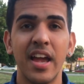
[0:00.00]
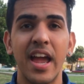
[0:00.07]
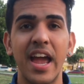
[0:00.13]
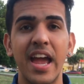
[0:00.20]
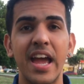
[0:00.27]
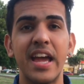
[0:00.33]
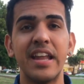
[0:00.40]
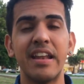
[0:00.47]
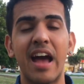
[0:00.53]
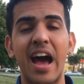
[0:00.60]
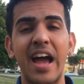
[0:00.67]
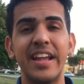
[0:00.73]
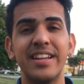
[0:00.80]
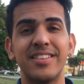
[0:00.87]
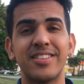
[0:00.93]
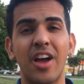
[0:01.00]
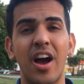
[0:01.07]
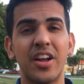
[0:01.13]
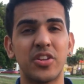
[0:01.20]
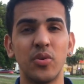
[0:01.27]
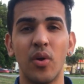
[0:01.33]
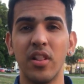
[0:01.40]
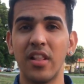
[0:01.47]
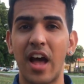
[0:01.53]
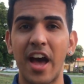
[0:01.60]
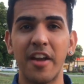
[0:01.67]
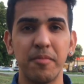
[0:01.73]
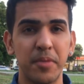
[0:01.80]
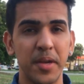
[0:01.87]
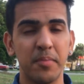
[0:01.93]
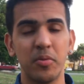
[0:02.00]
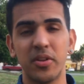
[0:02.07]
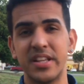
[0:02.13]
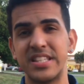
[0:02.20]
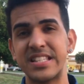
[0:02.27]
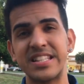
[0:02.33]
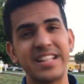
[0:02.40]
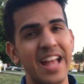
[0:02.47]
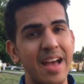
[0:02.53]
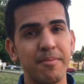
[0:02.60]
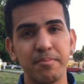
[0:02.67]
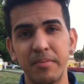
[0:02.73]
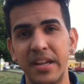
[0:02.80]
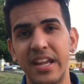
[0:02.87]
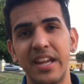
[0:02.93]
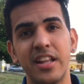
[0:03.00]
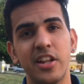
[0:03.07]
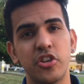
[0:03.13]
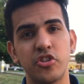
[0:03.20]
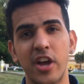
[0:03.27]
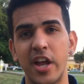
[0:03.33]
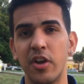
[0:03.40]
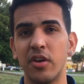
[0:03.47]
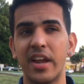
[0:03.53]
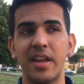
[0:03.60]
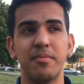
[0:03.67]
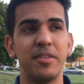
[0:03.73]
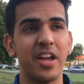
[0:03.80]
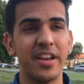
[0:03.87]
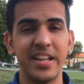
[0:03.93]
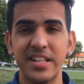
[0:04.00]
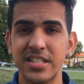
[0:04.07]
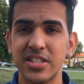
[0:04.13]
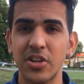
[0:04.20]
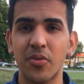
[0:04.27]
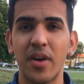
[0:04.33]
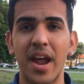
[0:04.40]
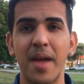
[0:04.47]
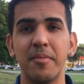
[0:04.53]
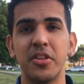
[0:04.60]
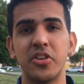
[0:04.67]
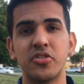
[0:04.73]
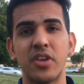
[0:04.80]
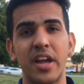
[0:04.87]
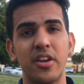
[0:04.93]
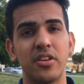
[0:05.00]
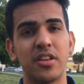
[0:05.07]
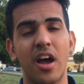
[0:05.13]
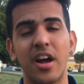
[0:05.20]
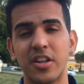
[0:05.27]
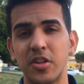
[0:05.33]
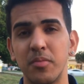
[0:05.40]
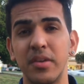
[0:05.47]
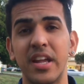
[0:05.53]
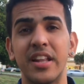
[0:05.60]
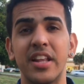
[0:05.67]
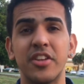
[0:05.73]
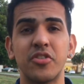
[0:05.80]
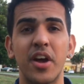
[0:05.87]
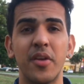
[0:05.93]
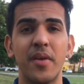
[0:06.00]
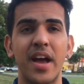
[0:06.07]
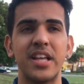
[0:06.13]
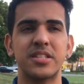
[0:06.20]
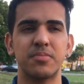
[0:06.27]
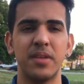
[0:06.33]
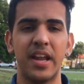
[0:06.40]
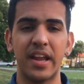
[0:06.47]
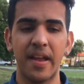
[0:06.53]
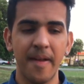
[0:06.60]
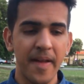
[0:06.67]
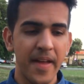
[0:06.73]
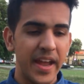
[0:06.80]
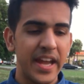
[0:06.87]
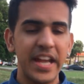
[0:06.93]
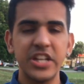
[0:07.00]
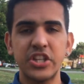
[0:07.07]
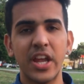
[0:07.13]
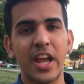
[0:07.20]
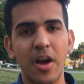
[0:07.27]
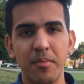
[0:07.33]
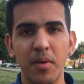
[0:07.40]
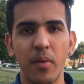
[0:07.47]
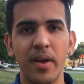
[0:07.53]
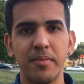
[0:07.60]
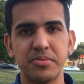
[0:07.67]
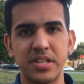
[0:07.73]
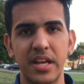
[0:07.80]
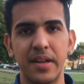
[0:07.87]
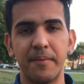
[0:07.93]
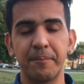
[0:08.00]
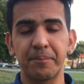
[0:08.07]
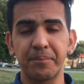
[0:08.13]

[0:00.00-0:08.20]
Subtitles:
and I talk to a lot of people. They snap me, they try to get me on Instagram, they try to talk to me, and they try to ask me like, hey, check out my website.